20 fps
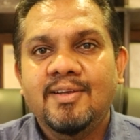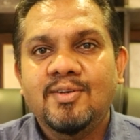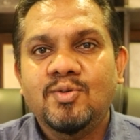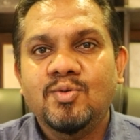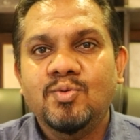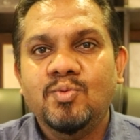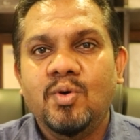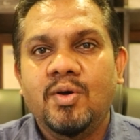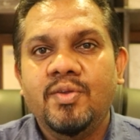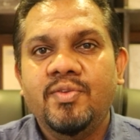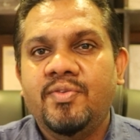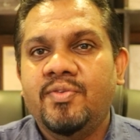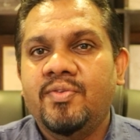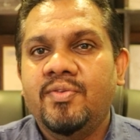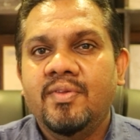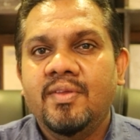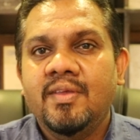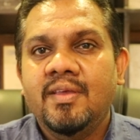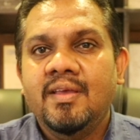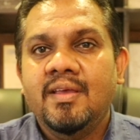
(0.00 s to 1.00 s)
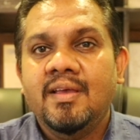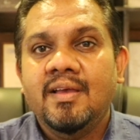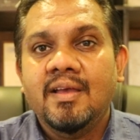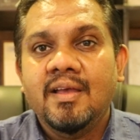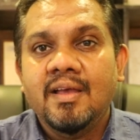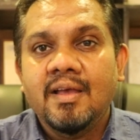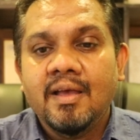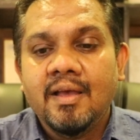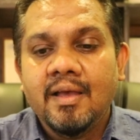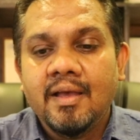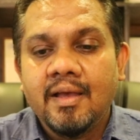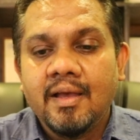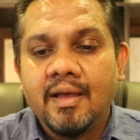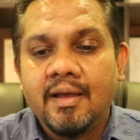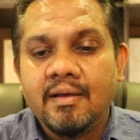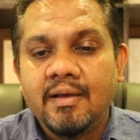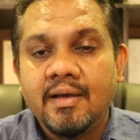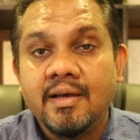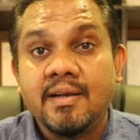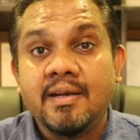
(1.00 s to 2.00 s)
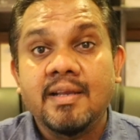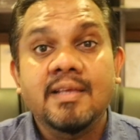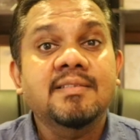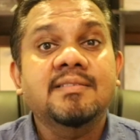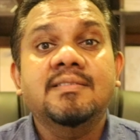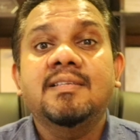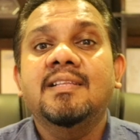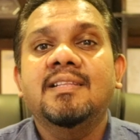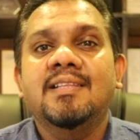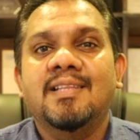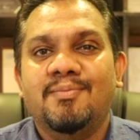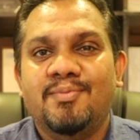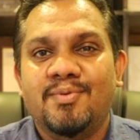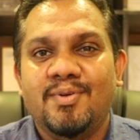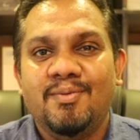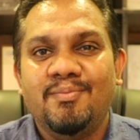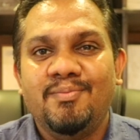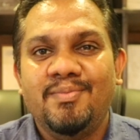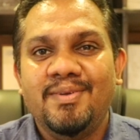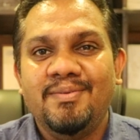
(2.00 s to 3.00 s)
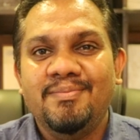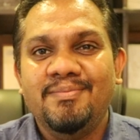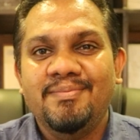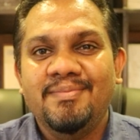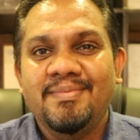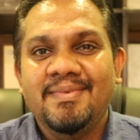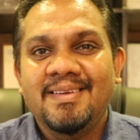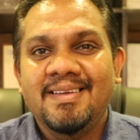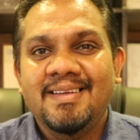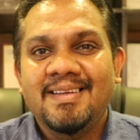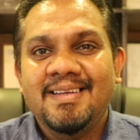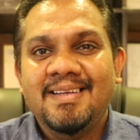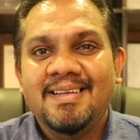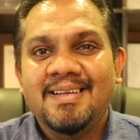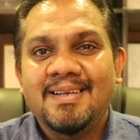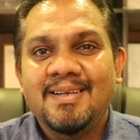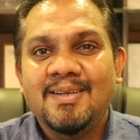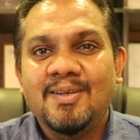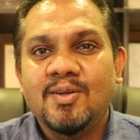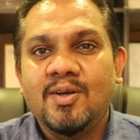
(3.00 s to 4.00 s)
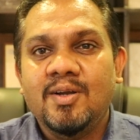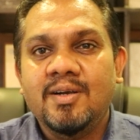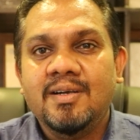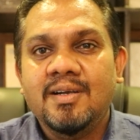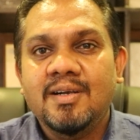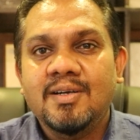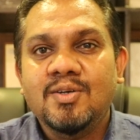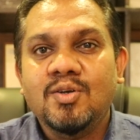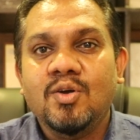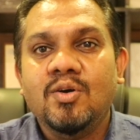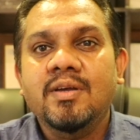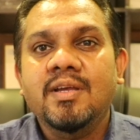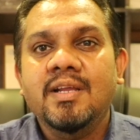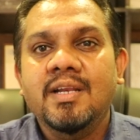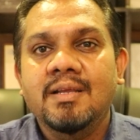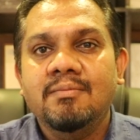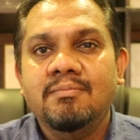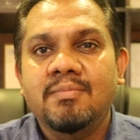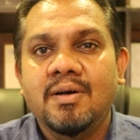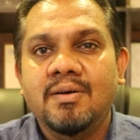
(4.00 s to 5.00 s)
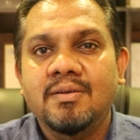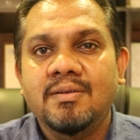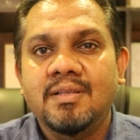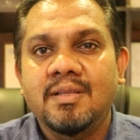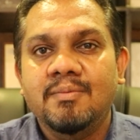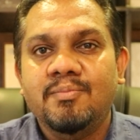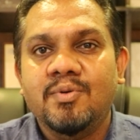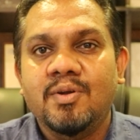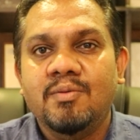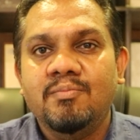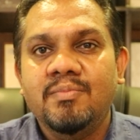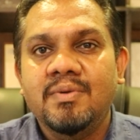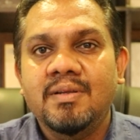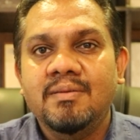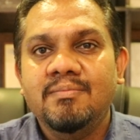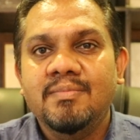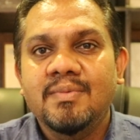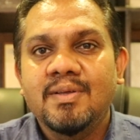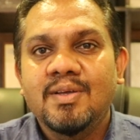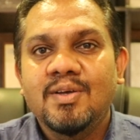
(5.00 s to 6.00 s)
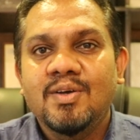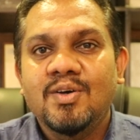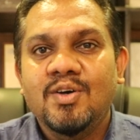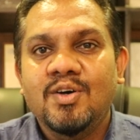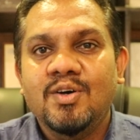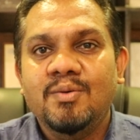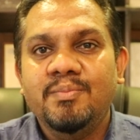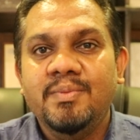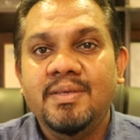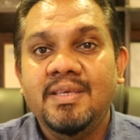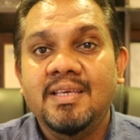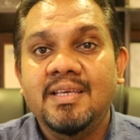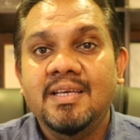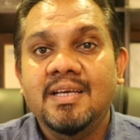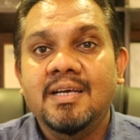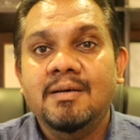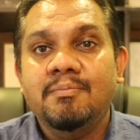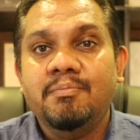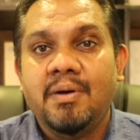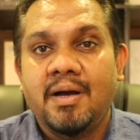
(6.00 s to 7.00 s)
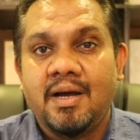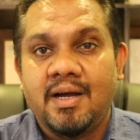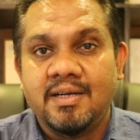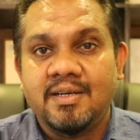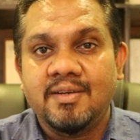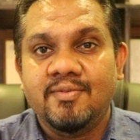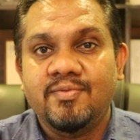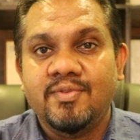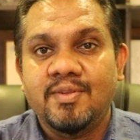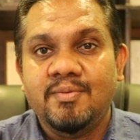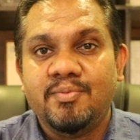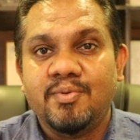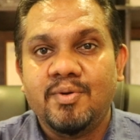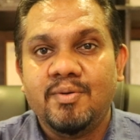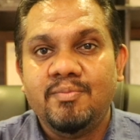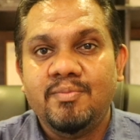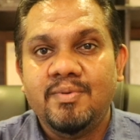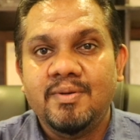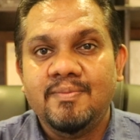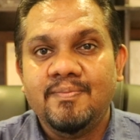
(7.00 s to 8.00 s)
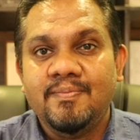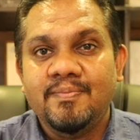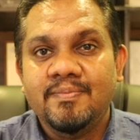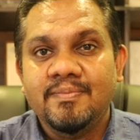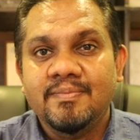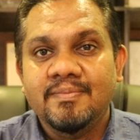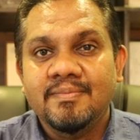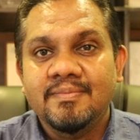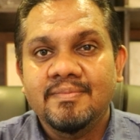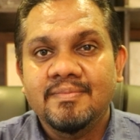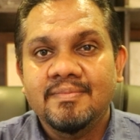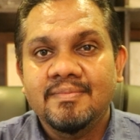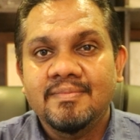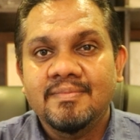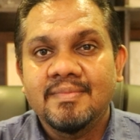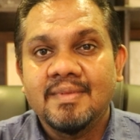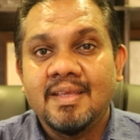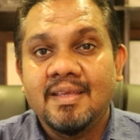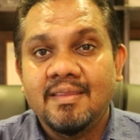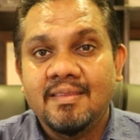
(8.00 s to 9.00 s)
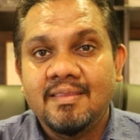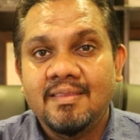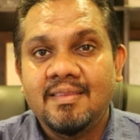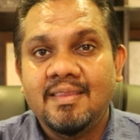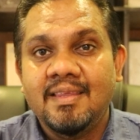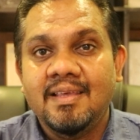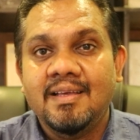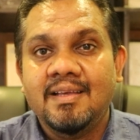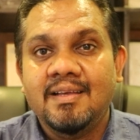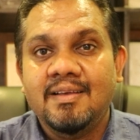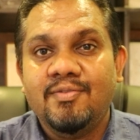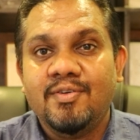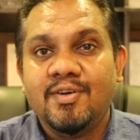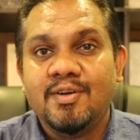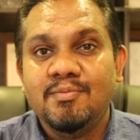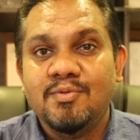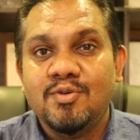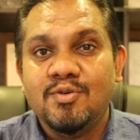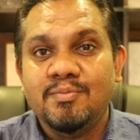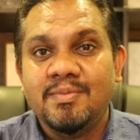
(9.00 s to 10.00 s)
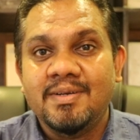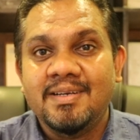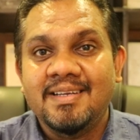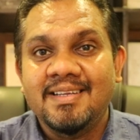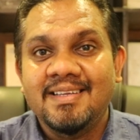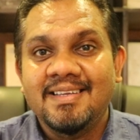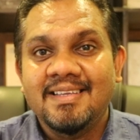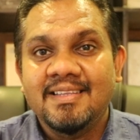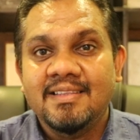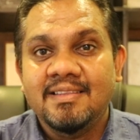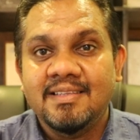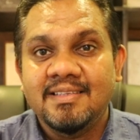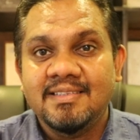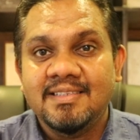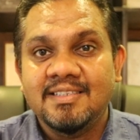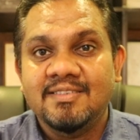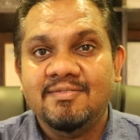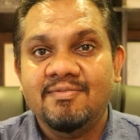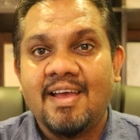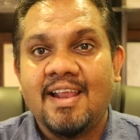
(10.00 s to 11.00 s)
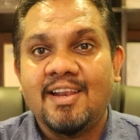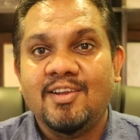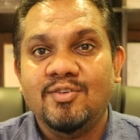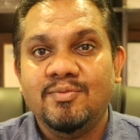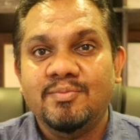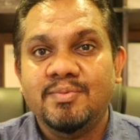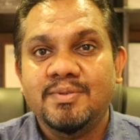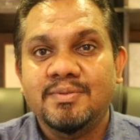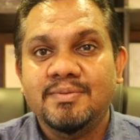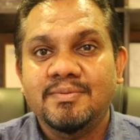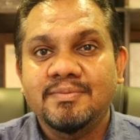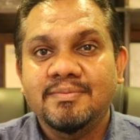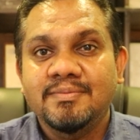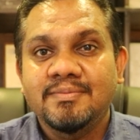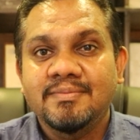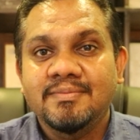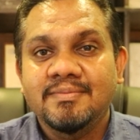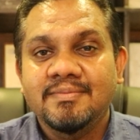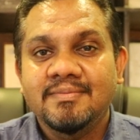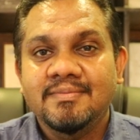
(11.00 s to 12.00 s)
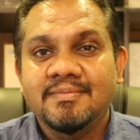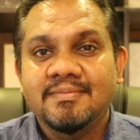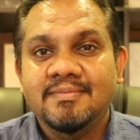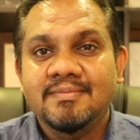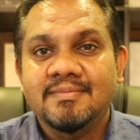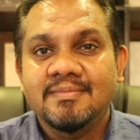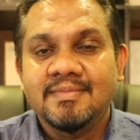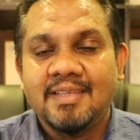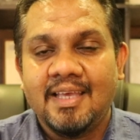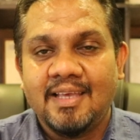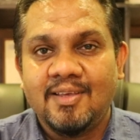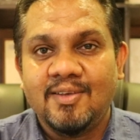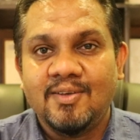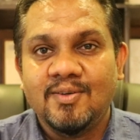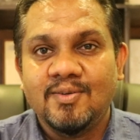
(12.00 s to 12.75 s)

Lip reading: towards arresting the problem, not talking about the problem or being a part of the problem. Think for a moment. This is valuable. Thank you.